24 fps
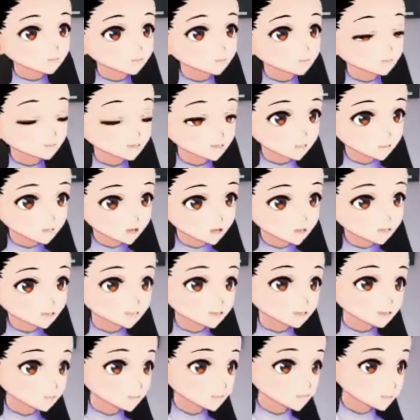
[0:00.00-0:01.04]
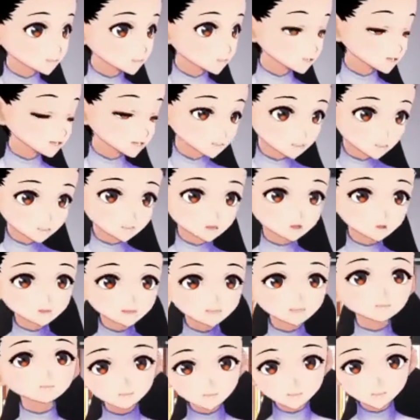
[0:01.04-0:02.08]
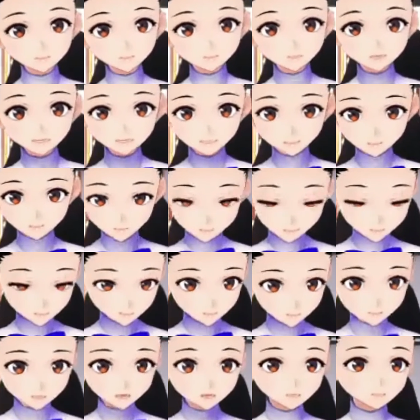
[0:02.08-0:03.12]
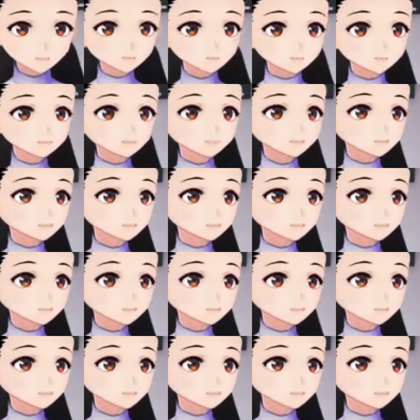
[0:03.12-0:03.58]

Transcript: for my trolley that was going to be parked in the left. Like, how sh-